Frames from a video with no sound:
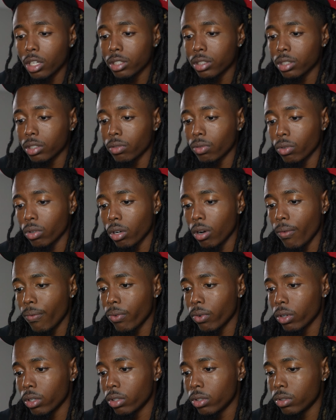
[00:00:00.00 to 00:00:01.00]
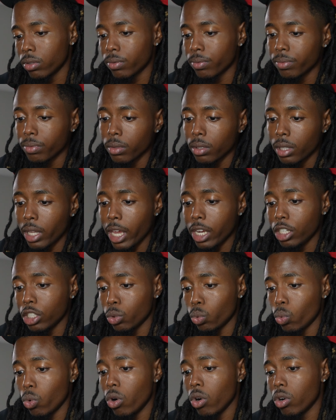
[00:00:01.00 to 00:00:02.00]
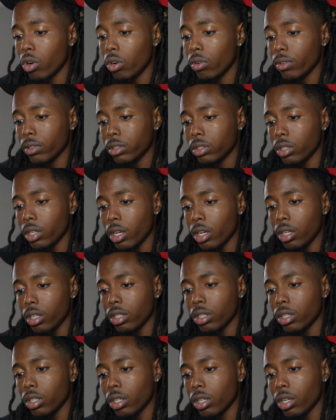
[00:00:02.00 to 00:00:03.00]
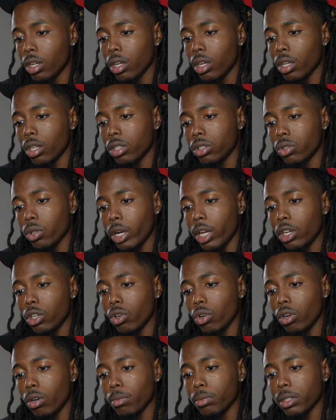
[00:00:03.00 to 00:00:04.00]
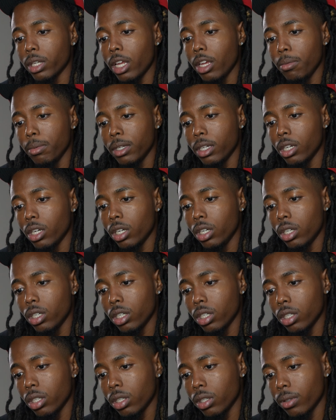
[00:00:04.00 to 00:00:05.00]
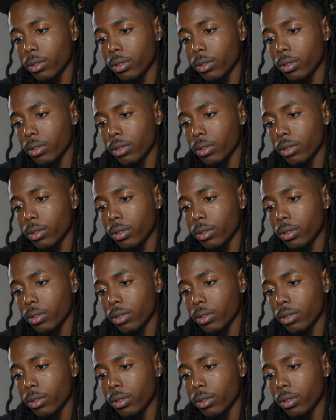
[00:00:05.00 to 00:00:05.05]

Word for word: distance for real, for real. They just walk over to their to their dorms and they be good.